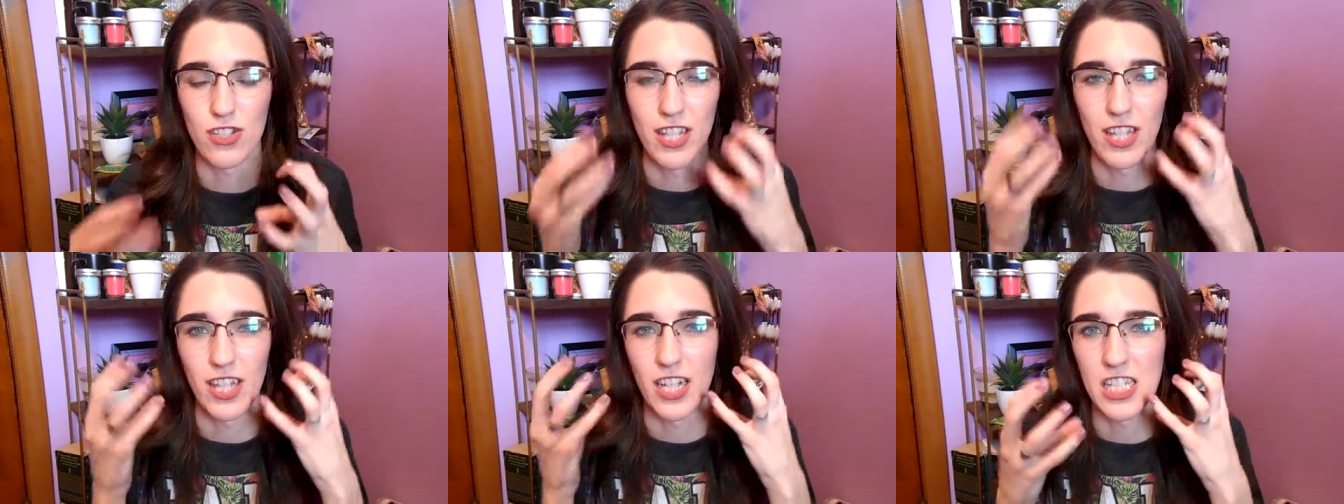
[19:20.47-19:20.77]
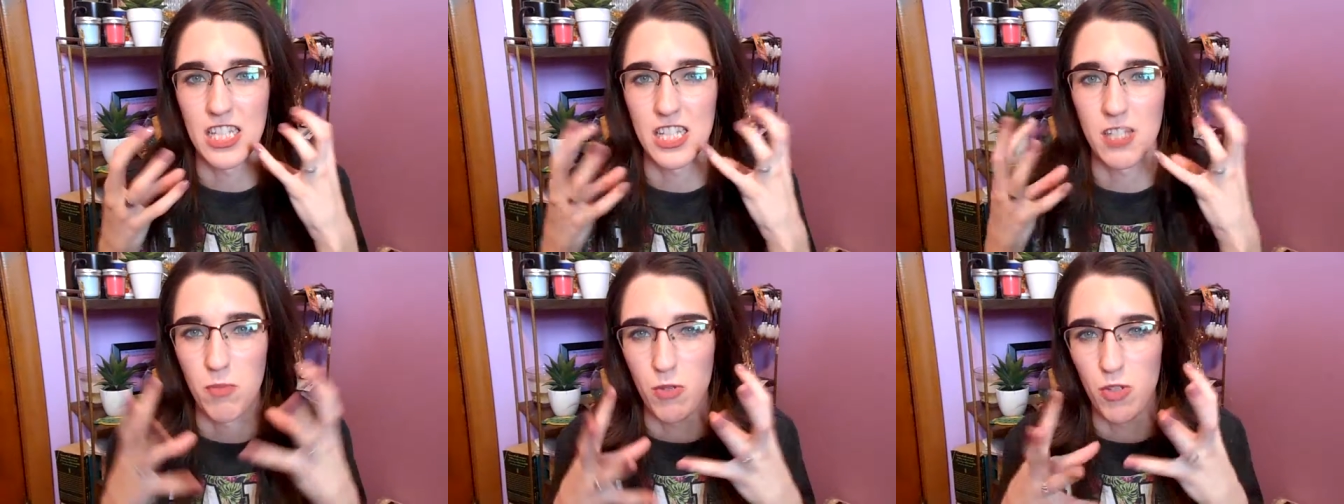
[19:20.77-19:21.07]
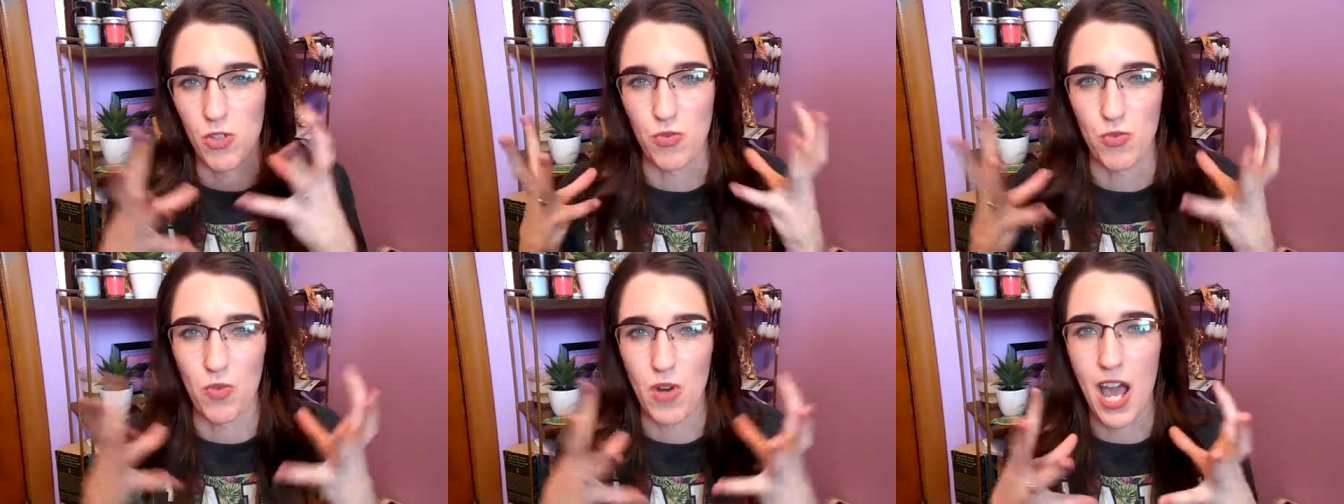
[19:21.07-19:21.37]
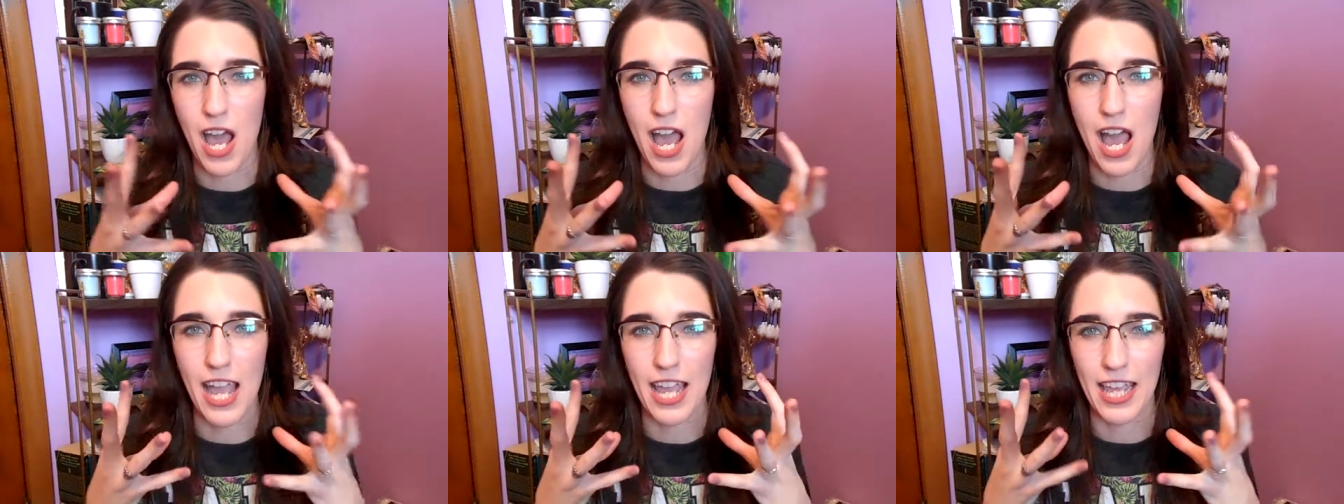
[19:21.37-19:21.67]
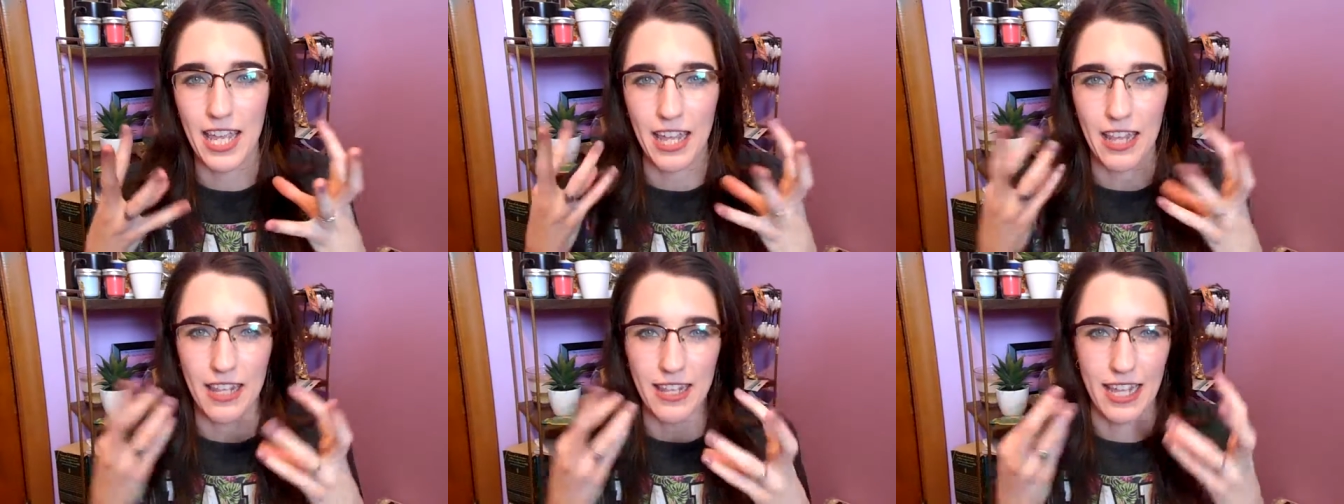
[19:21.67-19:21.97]
like it's been dry
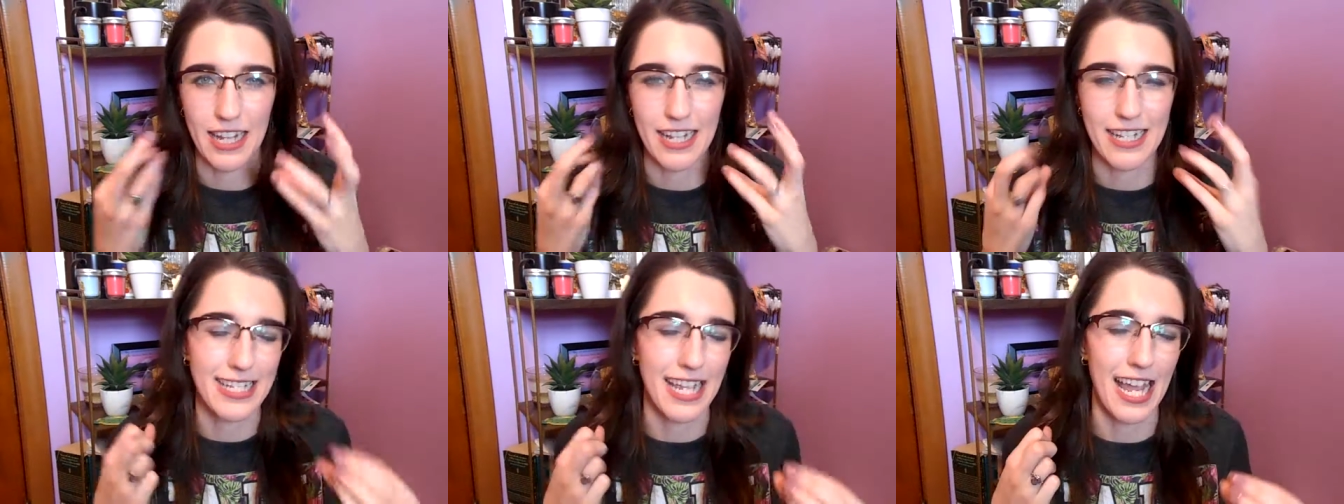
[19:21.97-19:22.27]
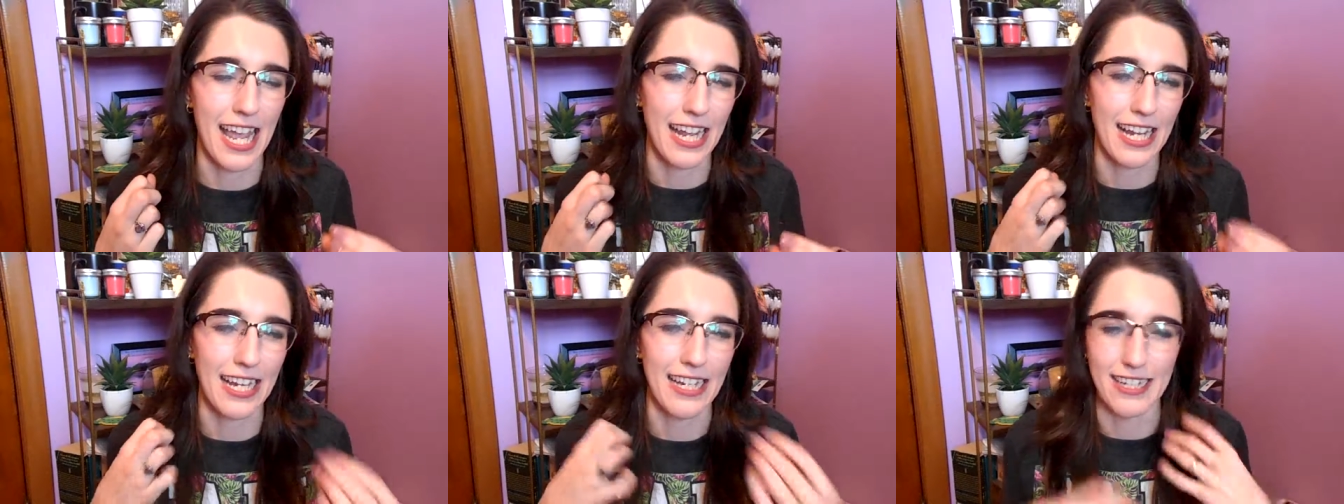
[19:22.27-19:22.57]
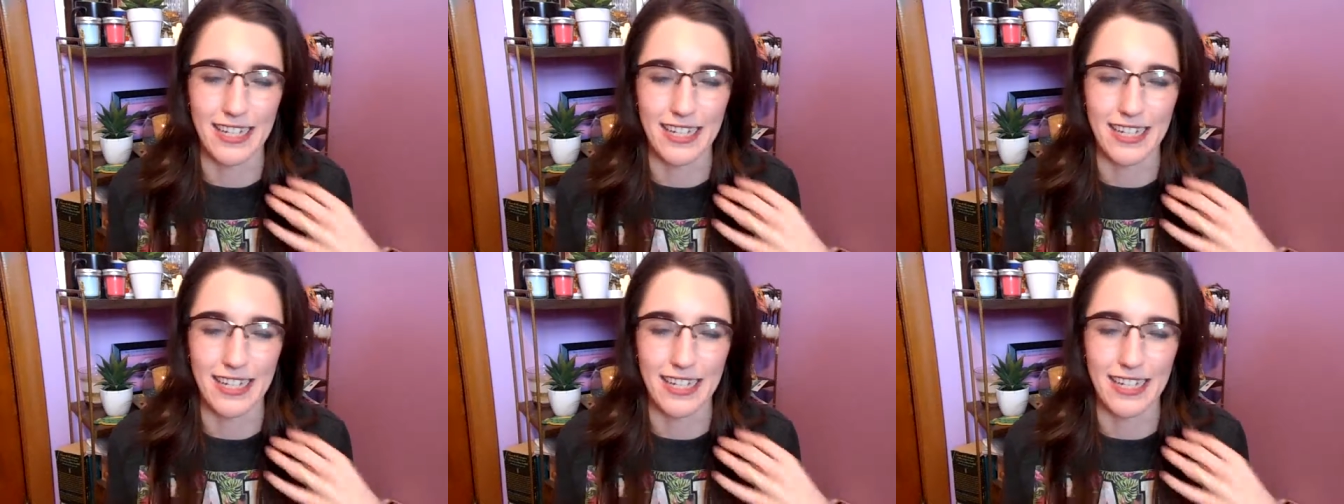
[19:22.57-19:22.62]
and like tight